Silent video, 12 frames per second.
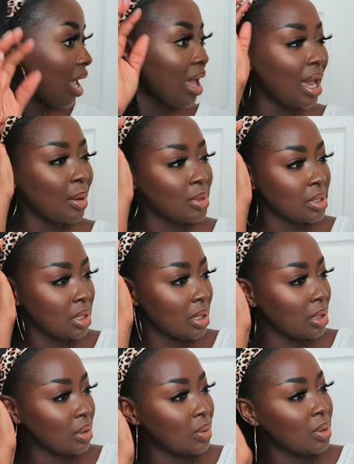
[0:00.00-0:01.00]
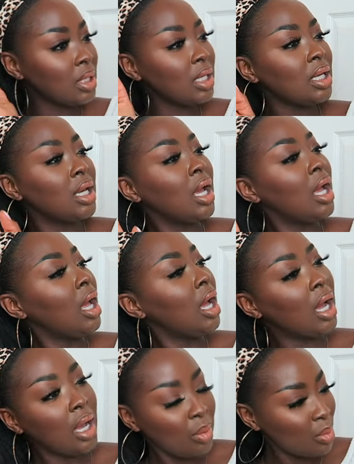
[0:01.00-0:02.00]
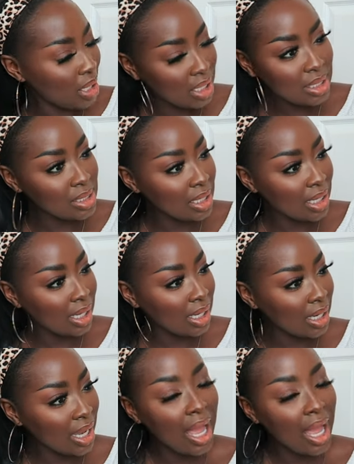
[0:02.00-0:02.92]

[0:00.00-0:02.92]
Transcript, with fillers: Absolutely amazing.